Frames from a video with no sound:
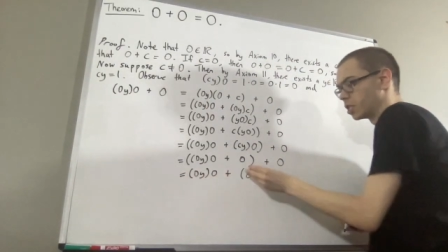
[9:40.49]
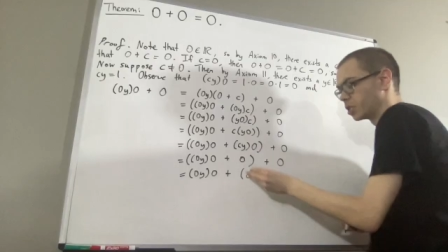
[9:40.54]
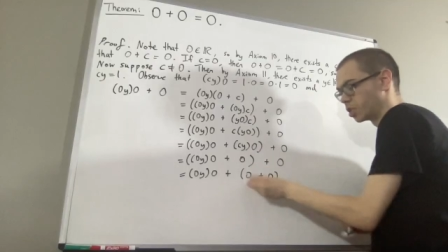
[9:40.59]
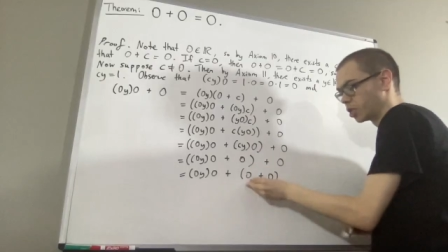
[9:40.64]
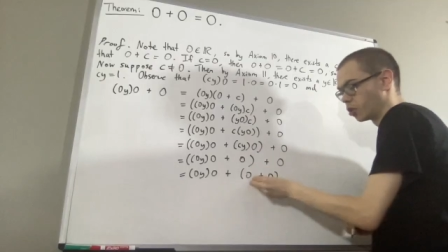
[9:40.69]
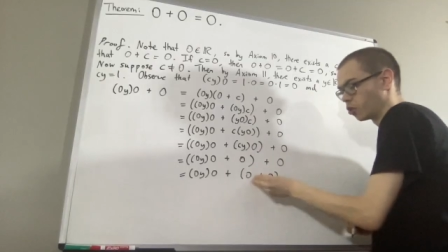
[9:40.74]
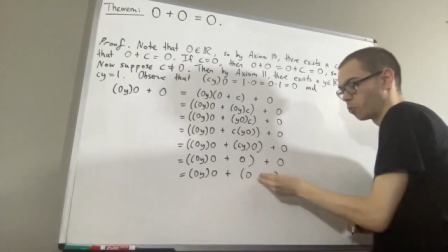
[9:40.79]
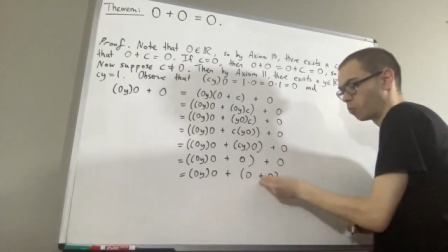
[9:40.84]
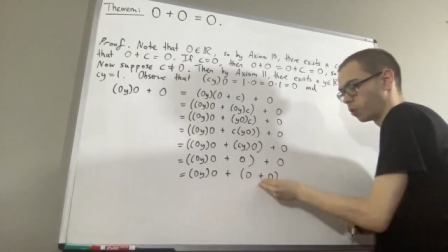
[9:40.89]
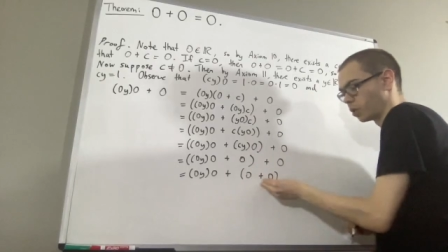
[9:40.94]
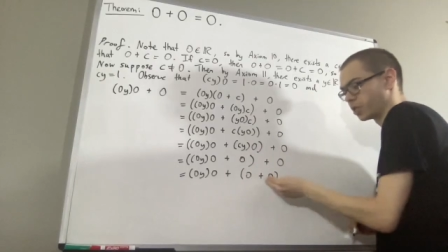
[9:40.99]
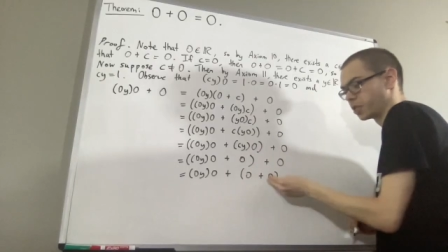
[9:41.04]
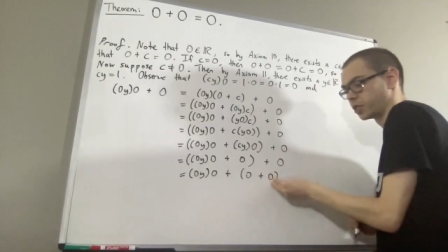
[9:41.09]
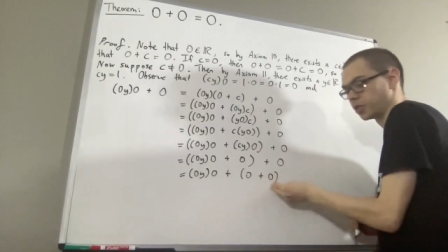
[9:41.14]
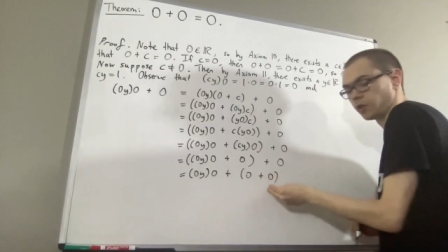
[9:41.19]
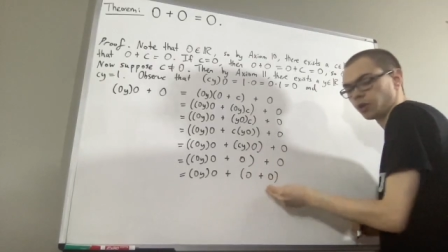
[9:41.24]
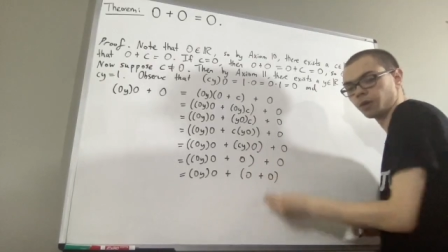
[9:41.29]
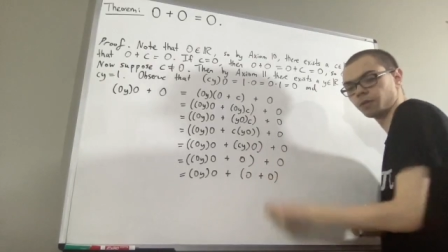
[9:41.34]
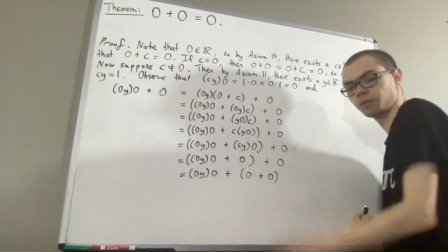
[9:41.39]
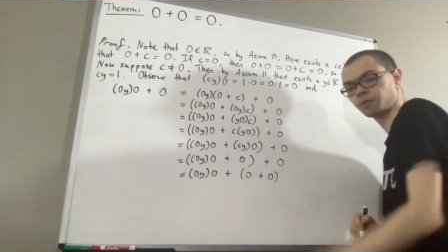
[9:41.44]
0 plus
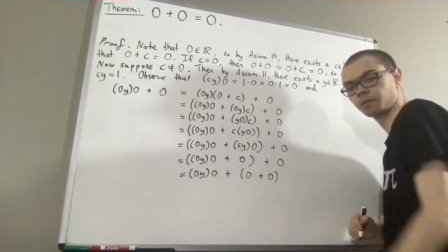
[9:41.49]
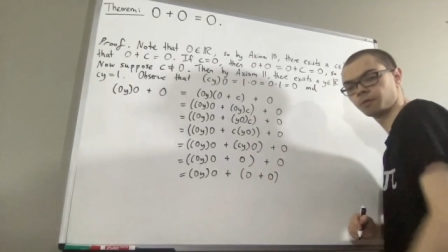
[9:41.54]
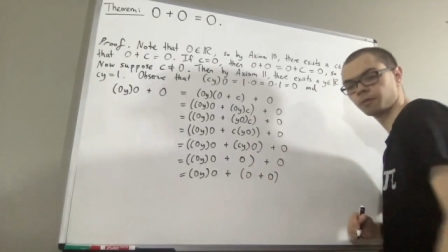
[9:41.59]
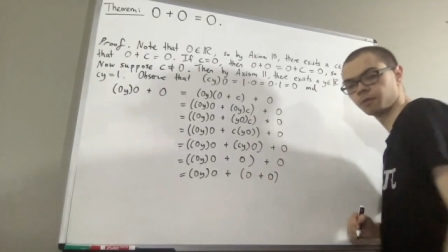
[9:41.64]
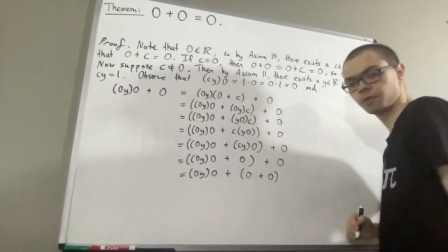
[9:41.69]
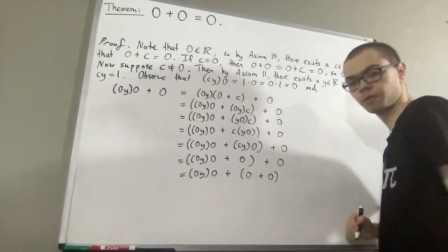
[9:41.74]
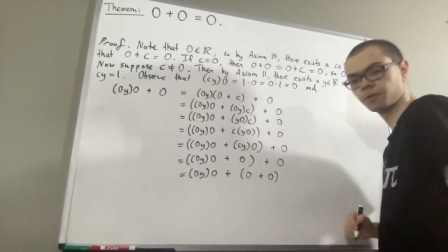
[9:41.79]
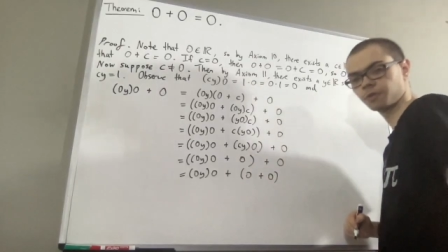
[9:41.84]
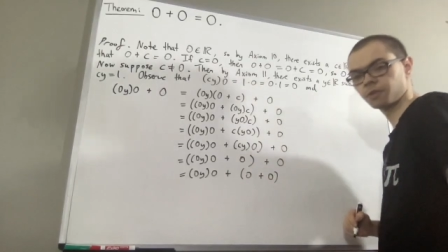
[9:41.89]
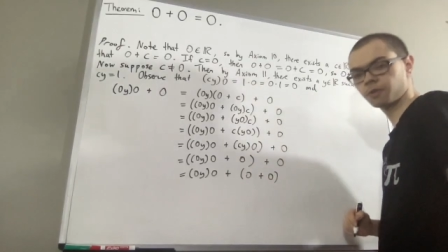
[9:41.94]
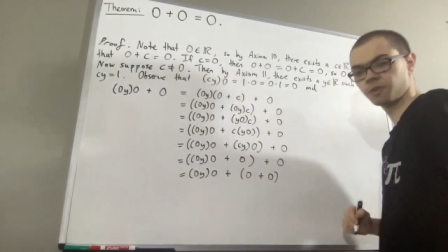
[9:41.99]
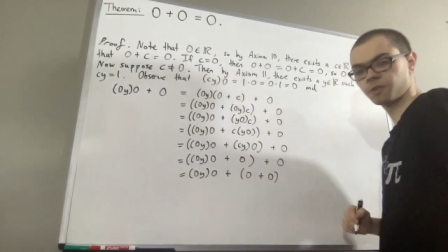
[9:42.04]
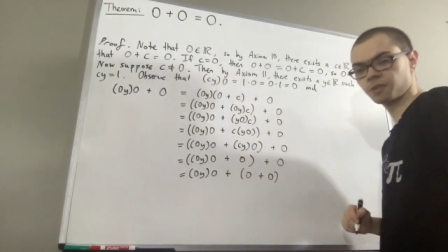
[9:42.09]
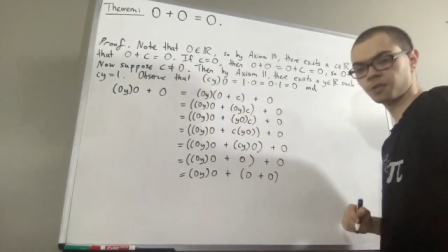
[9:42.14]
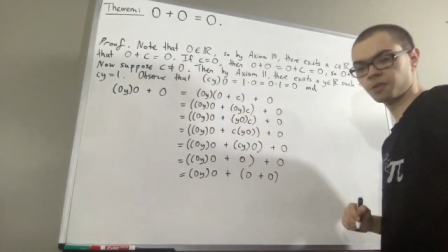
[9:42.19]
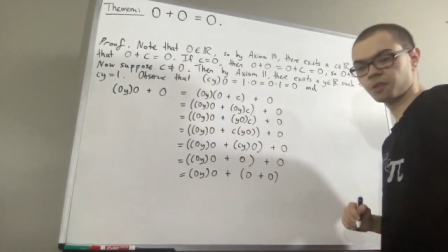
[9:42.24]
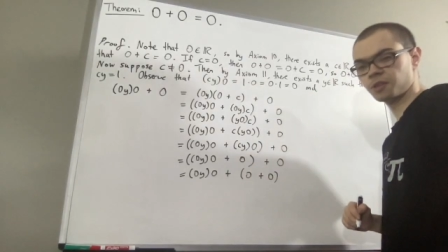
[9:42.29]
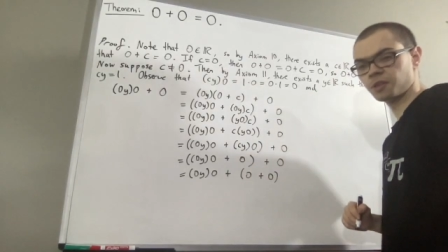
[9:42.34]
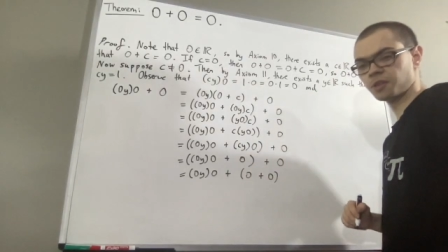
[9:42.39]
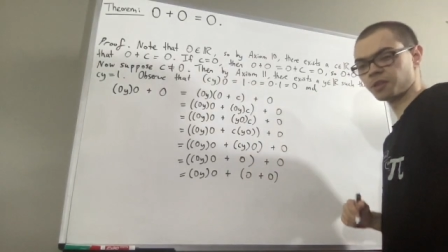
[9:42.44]
0.
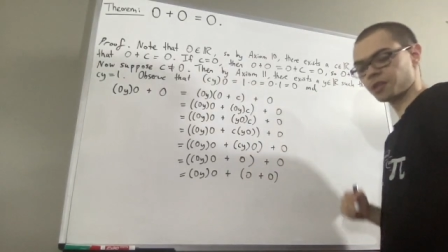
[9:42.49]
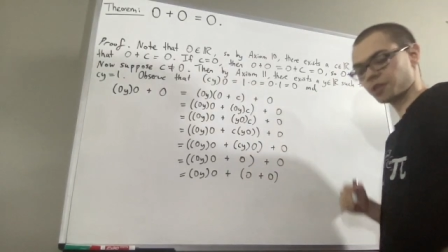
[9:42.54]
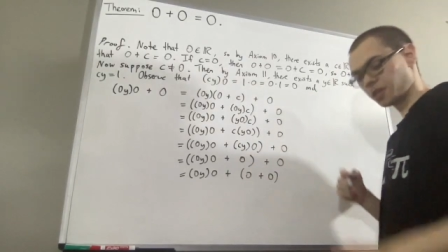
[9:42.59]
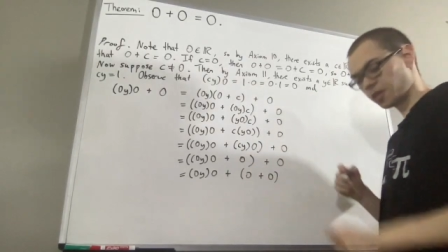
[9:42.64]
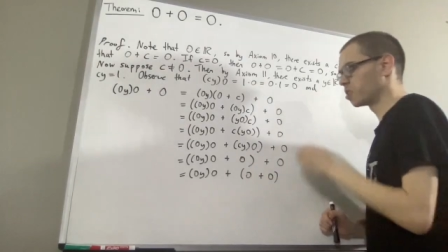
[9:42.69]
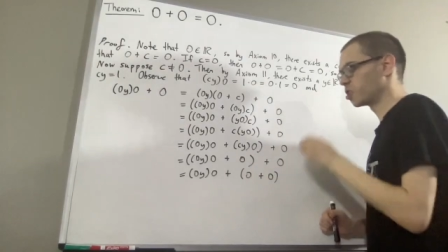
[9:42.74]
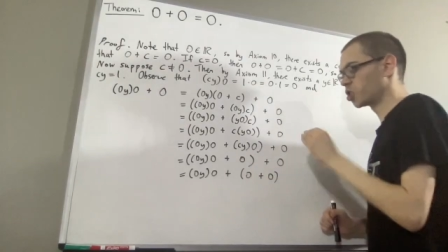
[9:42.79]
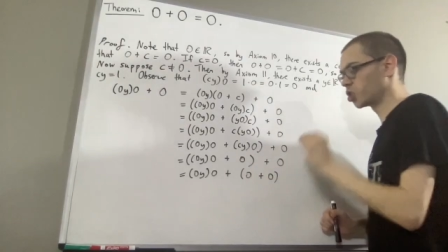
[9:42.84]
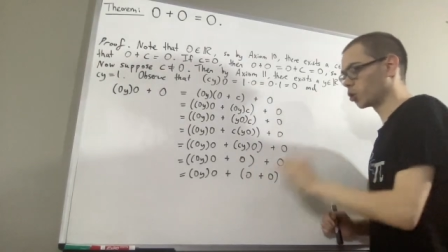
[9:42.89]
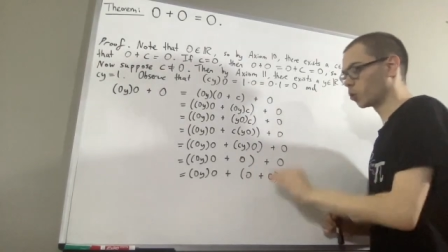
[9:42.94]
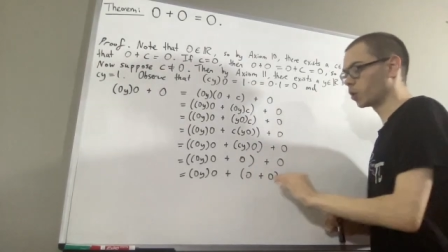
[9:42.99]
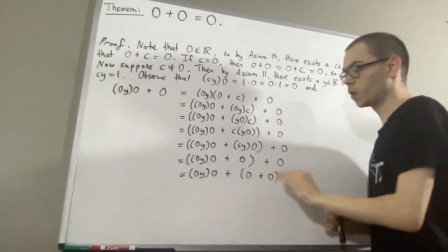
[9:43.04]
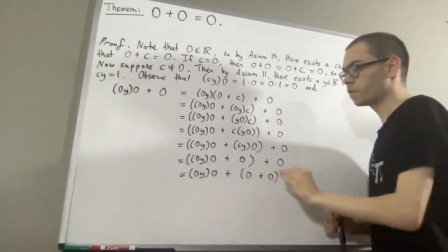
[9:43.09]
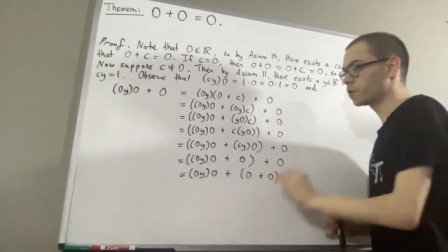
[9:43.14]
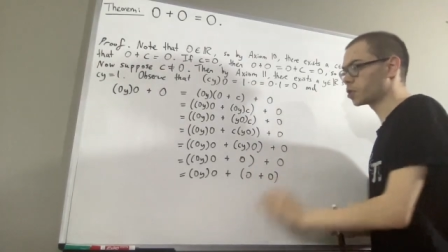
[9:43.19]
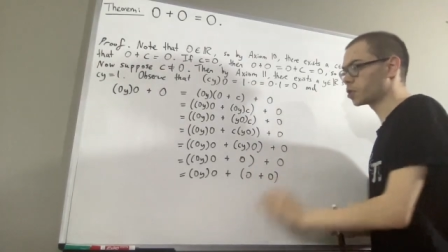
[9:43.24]
So we have